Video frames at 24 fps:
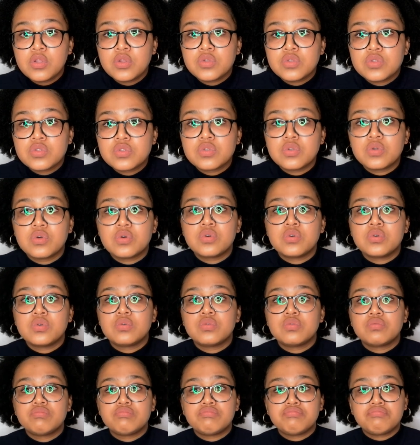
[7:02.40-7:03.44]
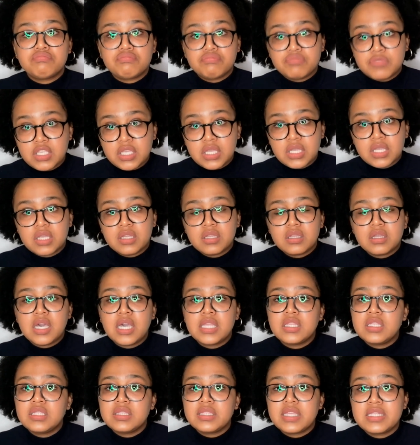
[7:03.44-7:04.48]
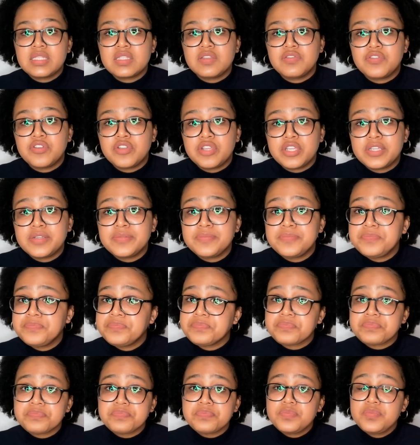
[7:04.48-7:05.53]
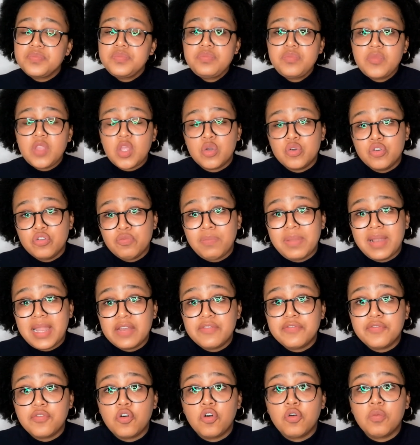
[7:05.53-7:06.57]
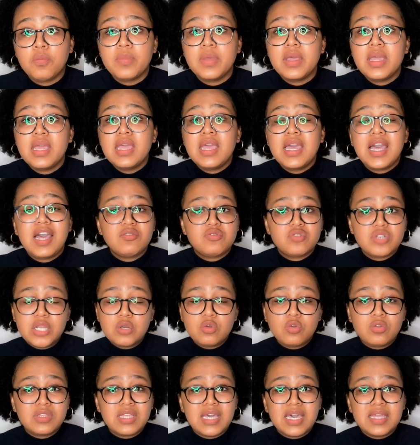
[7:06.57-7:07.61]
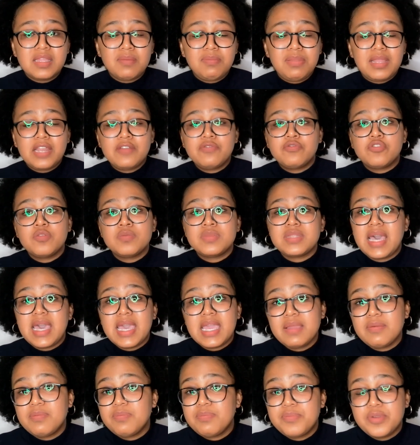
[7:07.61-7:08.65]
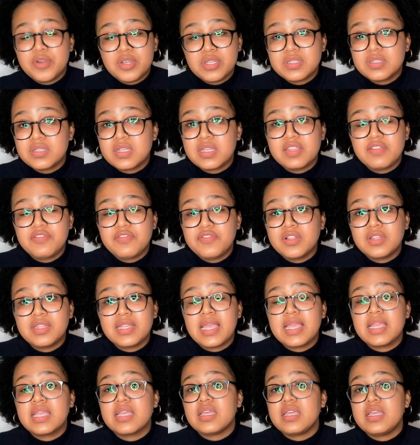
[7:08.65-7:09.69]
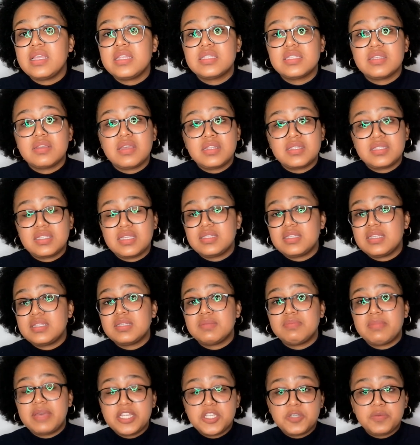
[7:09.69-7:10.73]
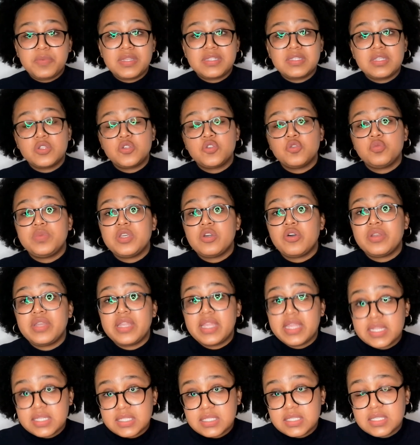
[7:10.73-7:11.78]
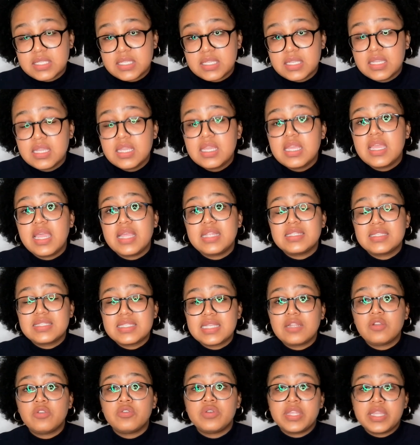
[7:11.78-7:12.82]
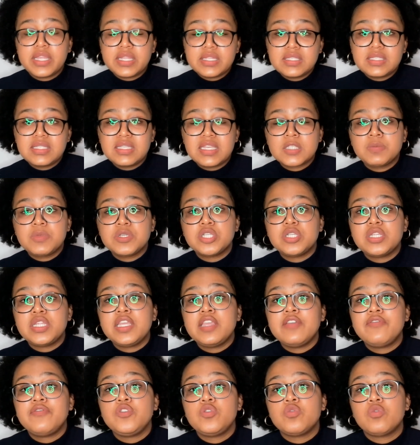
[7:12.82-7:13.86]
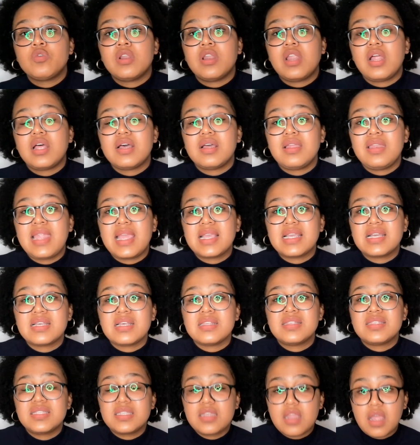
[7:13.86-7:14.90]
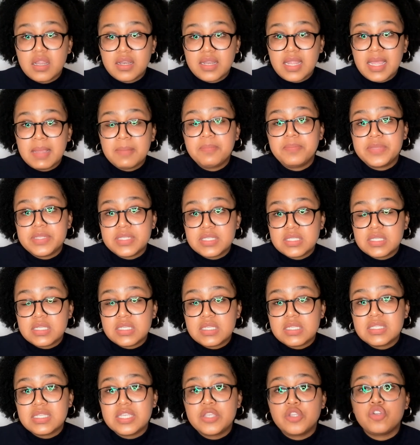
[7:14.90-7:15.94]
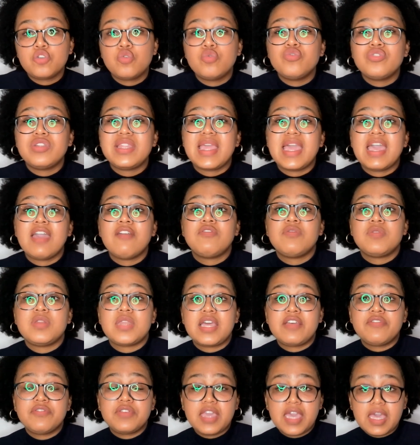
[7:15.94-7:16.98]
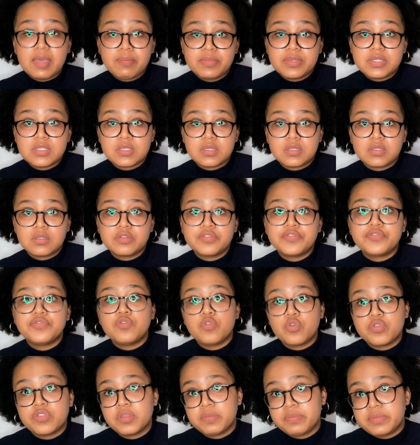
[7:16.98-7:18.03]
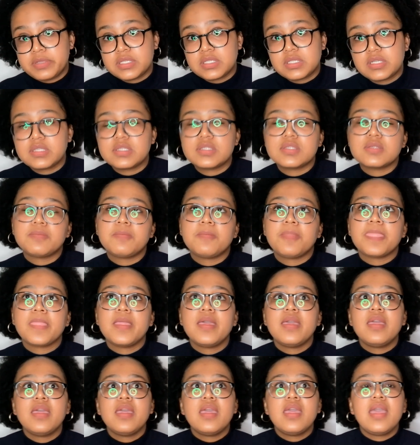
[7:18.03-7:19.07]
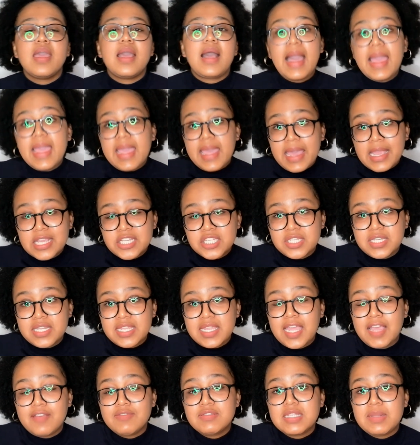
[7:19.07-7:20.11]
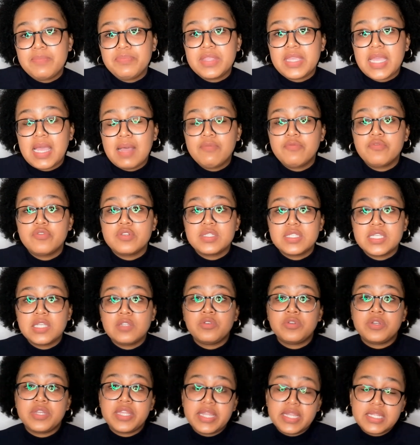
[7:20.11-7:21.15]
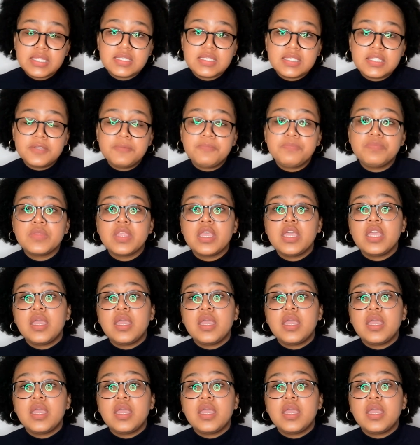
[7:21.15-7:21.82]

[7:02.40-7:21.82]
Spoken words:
So yeah, I think that's a very good platform. I've tried all the other platforms. I personally feel like it's much better to be on Etsy and sell on Etsy, especially if you were like a startup business and you don't really have enough capital for the business. I actually have something up for sale on Etsy.